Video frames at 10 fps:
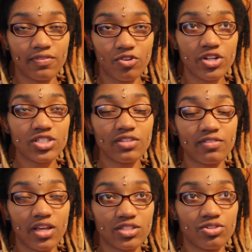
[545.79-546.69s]
Of course,
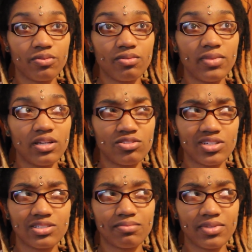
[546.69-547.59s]
if that's your roommate,
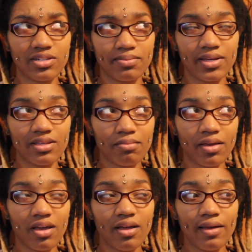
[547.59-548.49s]
trust them in your space,
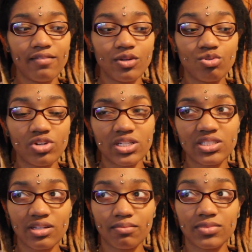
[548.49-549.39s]
but you
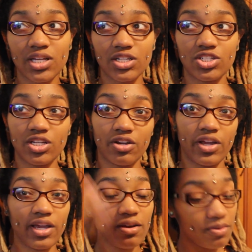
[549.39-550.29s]
trust them touching your
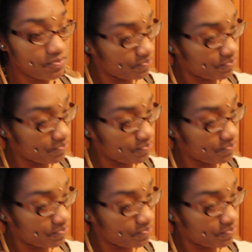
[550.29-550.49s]
hair,